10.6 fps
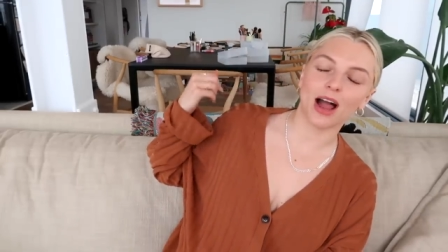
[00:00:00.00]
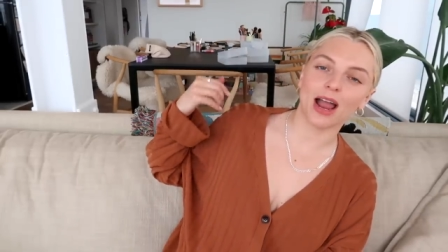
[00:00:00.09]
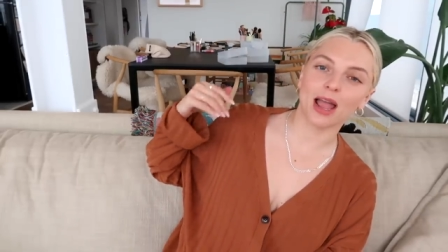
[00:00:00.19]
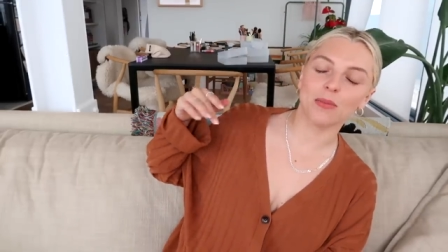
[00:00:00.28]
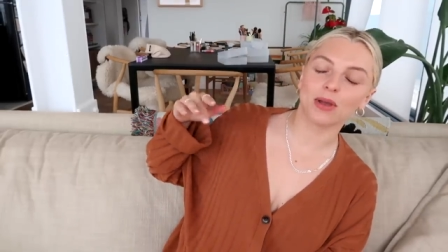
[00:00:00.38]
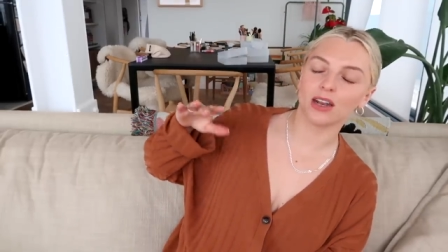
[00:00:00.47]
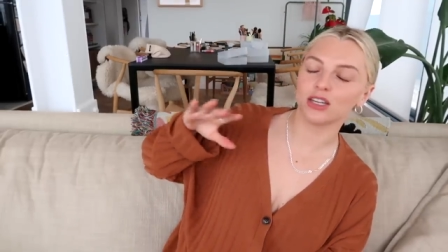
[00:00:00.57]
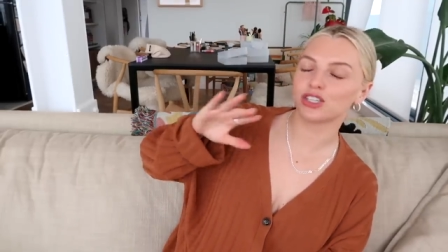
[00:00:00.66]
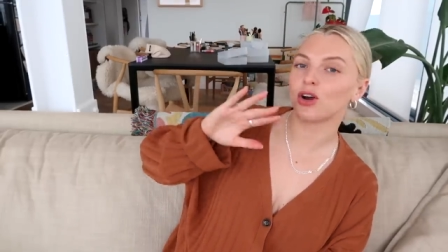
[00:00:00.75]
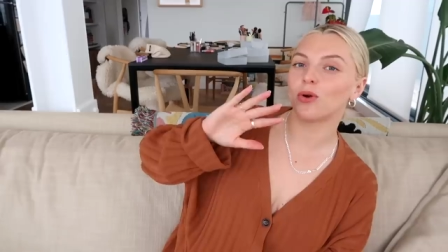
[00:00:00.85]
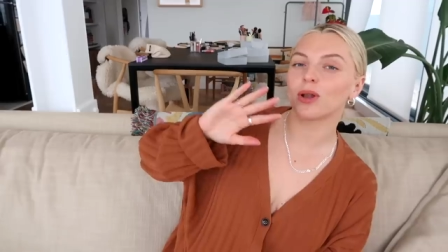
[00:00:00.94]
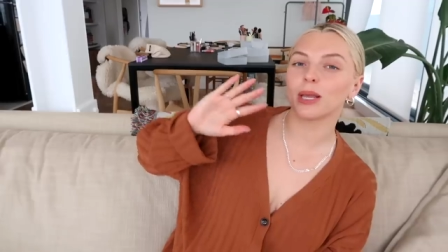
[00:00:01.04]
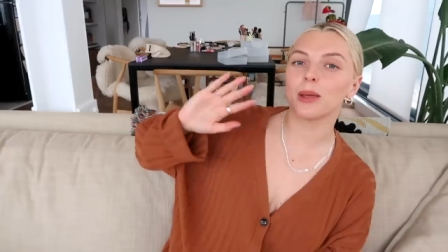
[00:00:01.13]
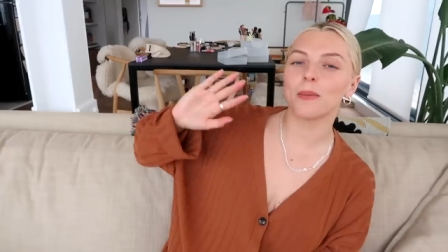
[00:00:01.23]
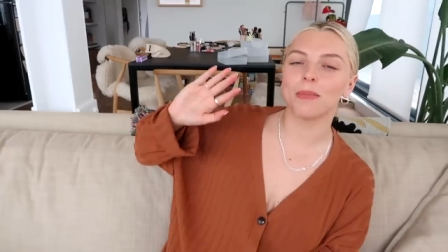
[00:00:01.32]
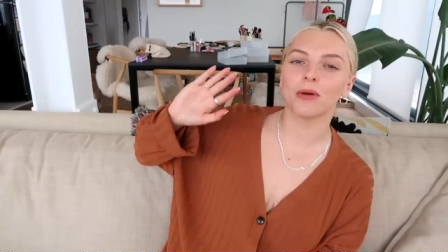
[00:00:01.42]
I am gonna
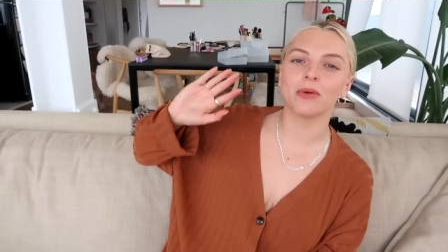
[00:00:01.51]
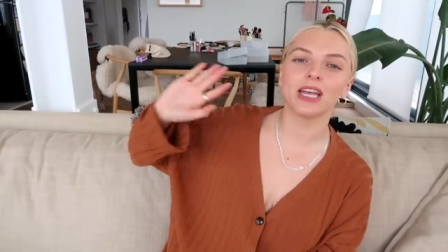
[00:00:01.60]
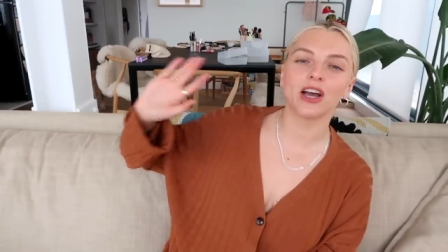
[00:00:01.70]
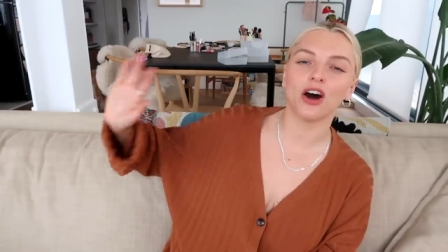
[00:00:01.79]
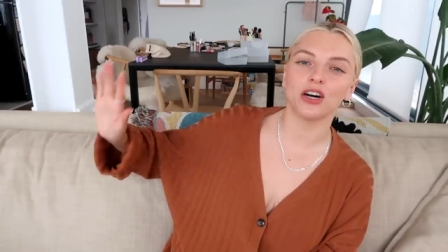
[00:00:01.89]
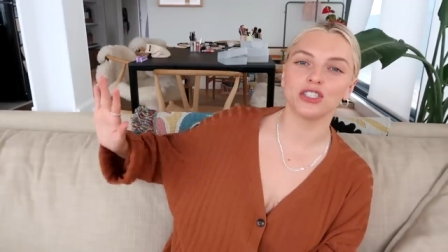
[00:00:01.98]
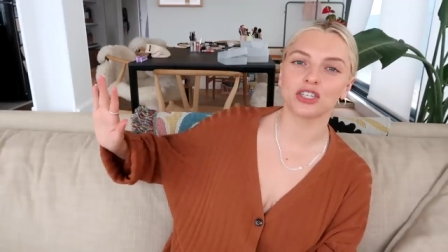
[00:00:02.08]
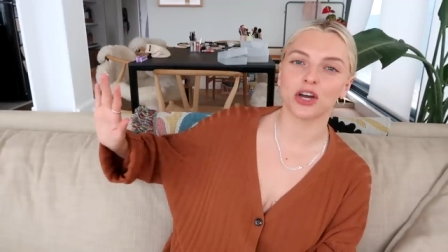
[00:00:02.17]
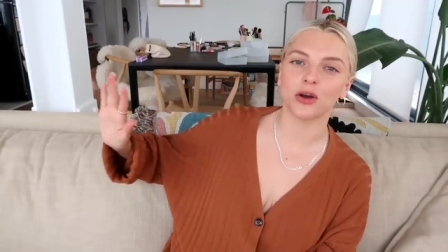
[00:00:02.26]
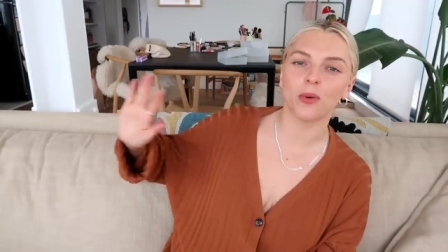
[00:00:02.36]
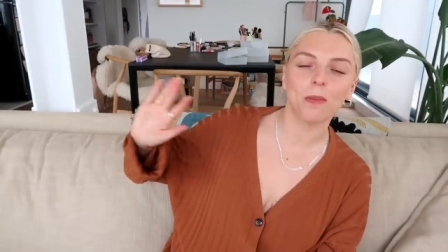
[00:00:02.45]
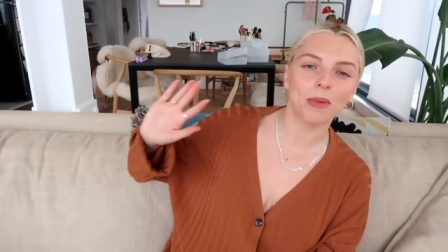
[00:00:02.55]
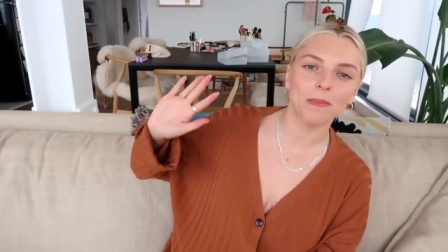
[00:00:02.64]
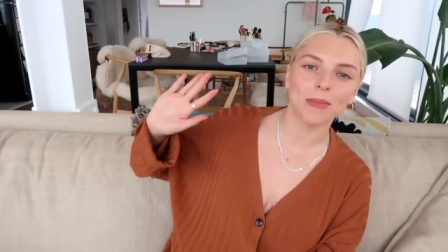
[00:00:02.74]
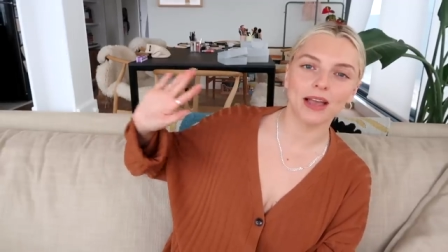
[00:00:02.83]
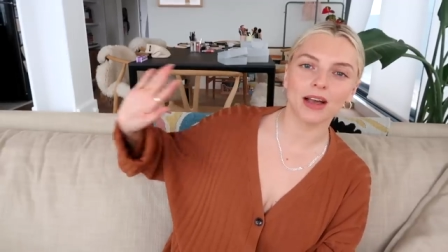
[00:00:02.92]
totally Marie Kondo
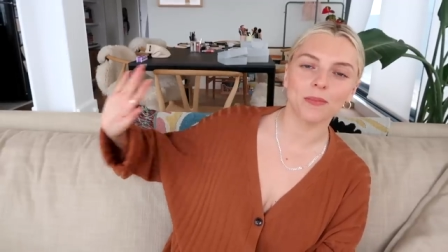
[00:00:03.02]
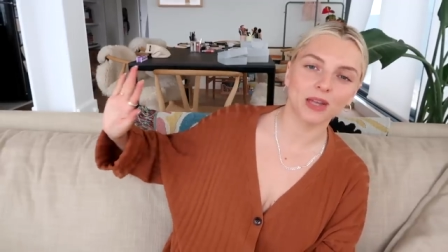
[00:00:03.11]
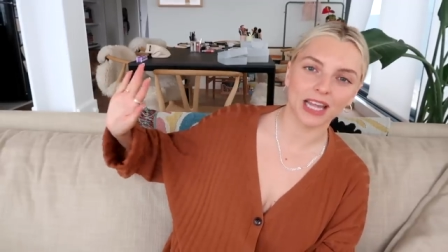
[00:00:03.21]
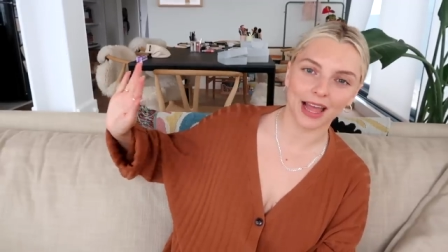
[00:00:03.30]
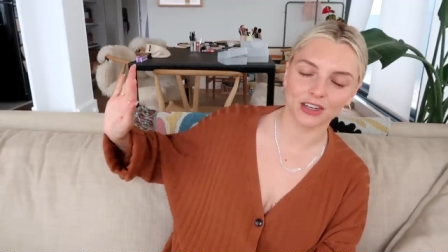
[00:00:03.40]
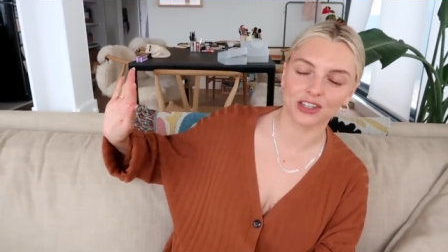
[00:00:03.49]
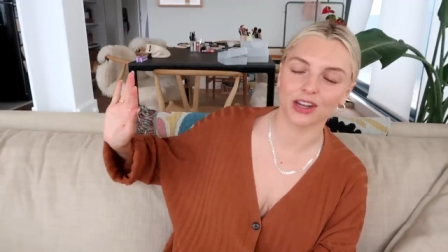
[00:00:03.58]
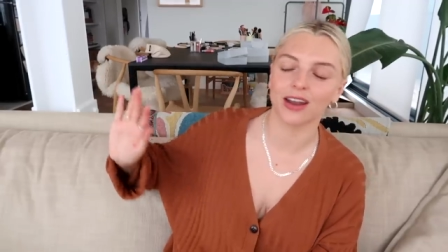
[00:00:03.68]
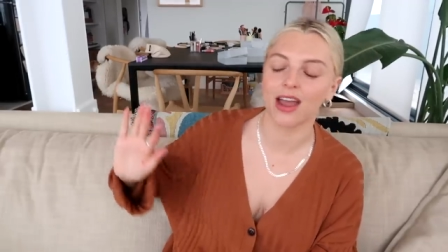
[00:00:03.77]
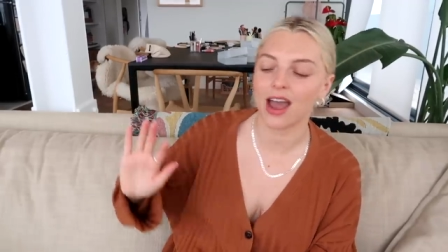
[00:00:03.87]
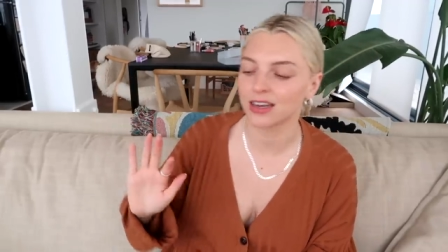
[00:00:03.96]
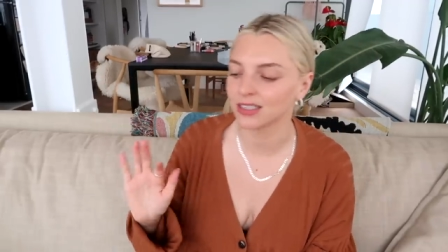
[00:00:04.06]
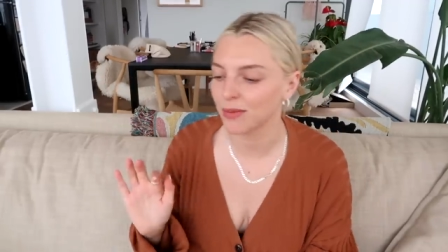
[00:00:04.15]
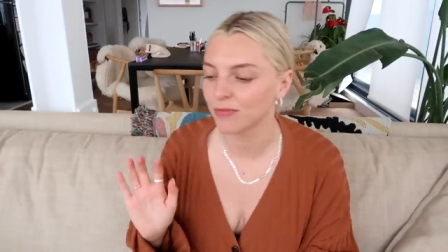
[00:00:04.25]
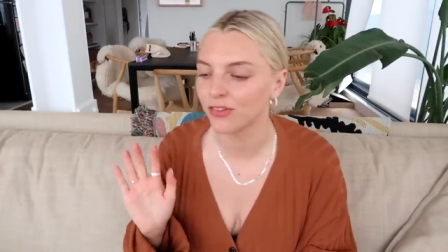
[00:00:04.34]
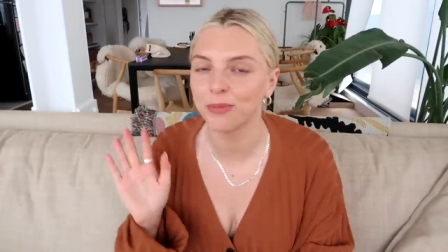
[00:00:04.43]
my makeup collection and
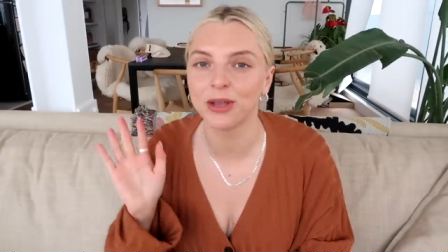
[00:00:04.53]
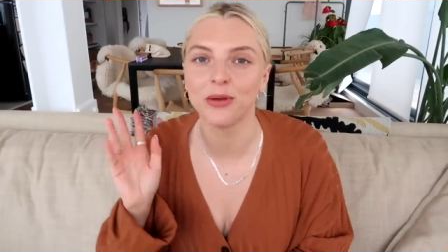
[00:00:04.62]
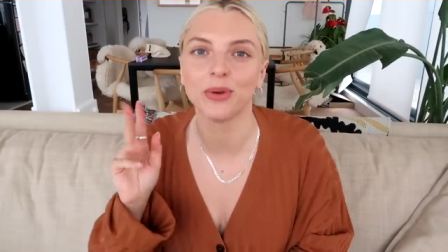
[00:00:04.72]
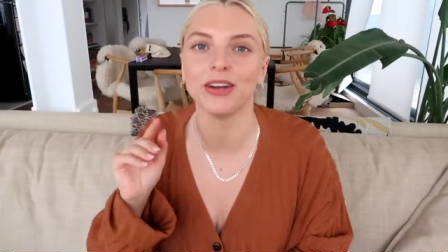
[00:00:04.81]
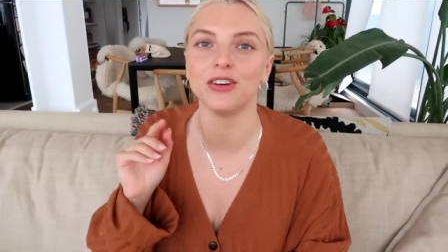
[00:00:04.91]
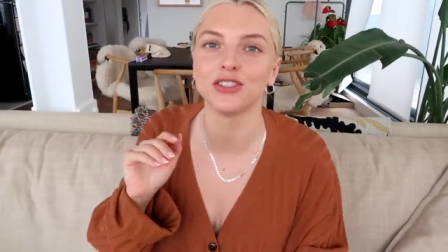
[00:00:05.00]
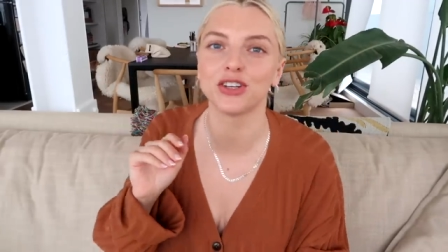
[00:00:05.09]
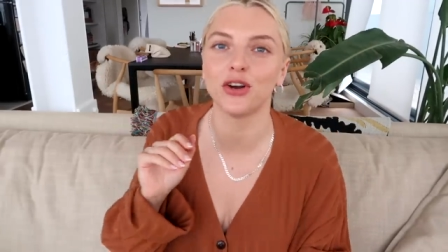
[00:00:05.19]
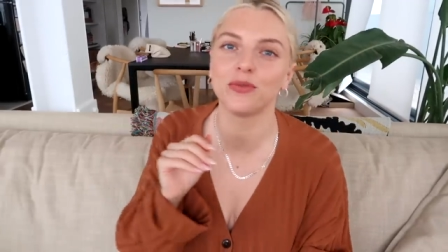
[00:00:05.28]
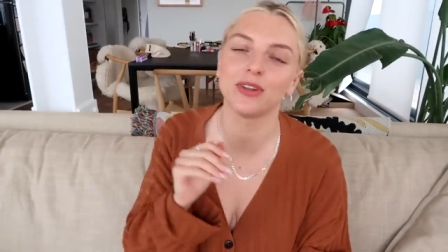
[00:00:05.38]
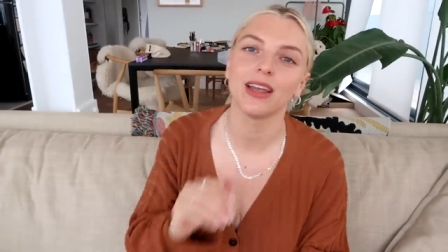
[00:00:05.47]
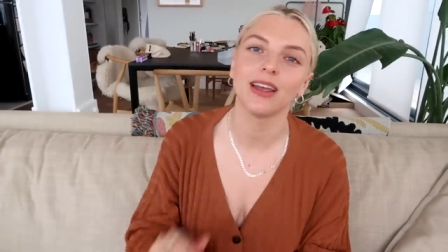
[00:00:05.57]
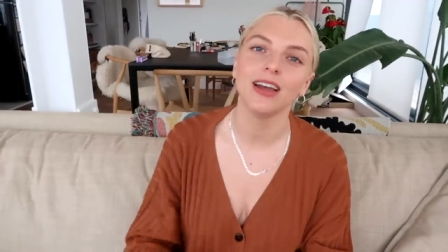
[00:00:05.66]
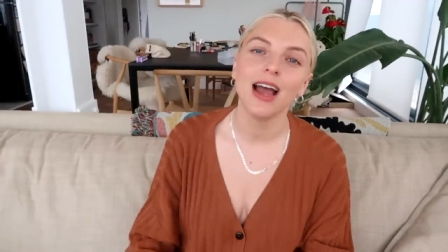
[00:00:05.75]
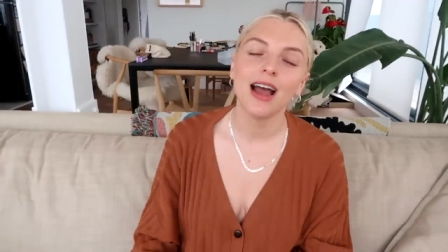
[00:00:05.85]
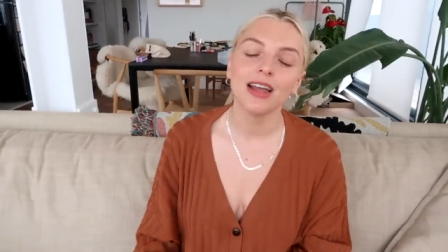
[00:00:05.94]
I'm filming a reel, so hopefully
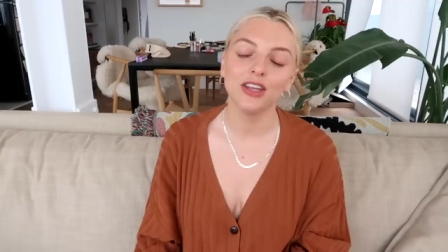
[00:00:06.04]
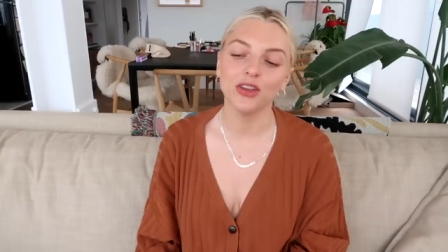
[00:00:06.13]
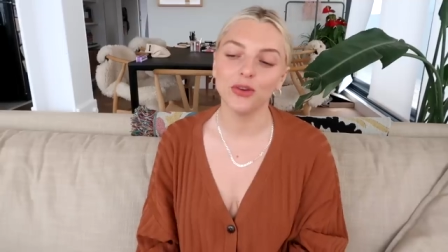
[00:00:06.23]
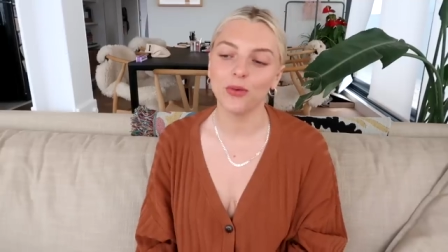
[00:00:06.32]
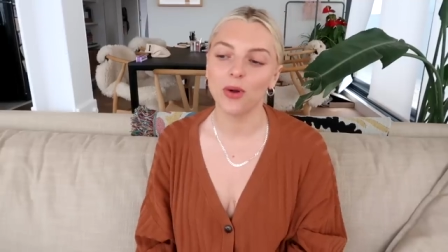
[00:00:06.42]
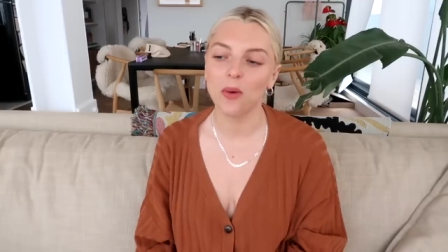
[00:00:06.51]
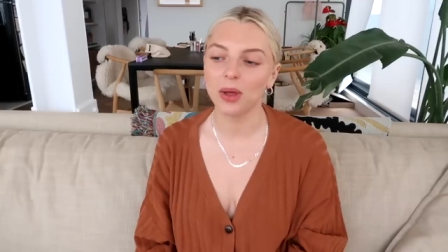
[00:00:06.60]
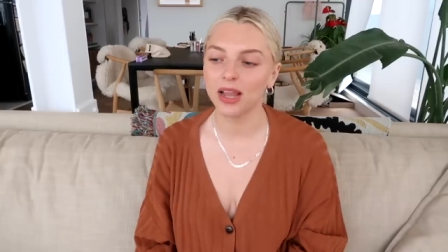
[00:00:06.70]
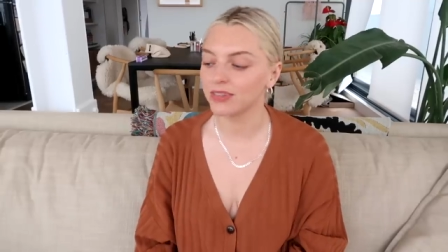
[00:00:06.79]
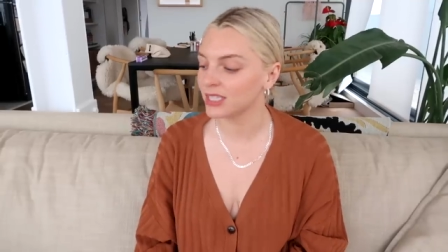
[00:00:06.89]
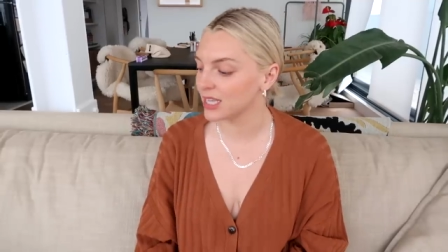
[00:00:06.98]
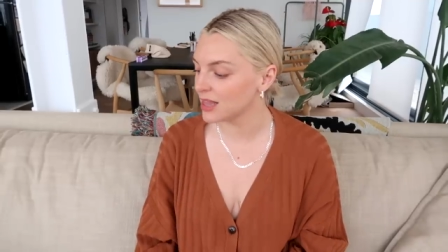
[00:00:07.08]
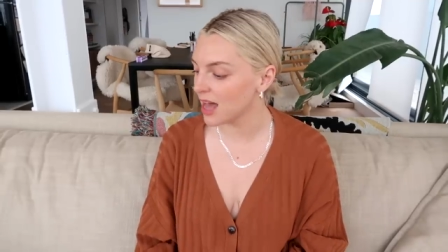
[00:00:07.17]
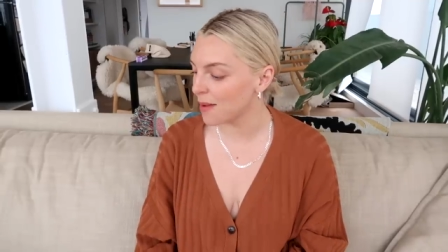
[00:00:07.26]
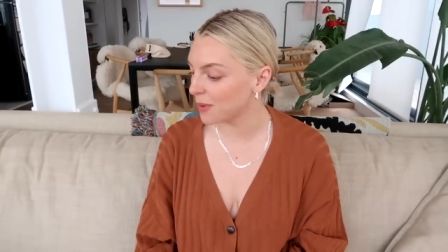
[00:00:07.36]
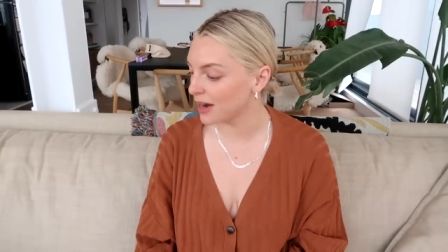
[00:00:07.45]
you will have seen
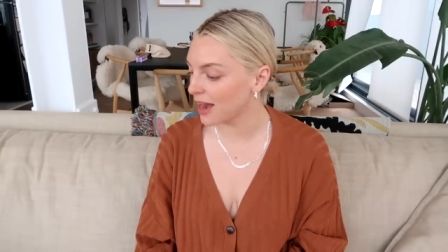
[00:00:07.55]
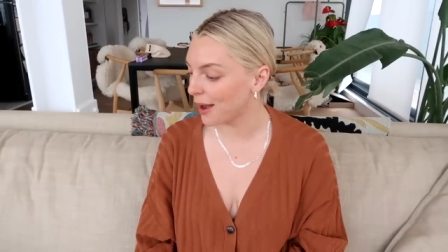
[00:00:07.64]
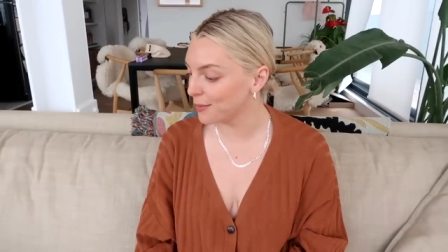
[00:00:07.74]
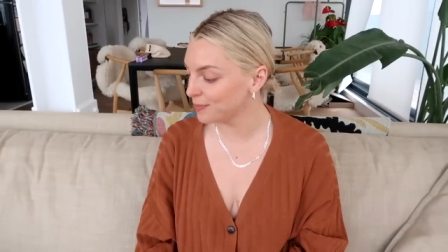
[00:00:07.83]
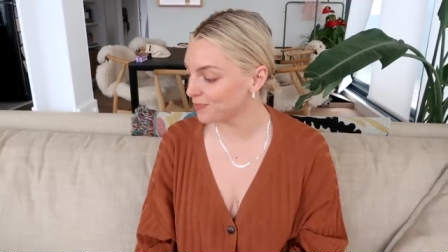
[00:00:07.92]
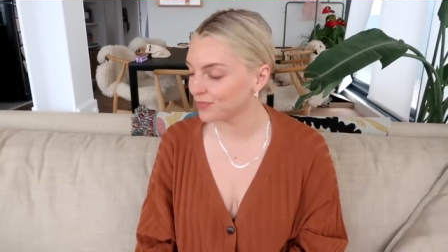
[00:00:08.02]
that by now.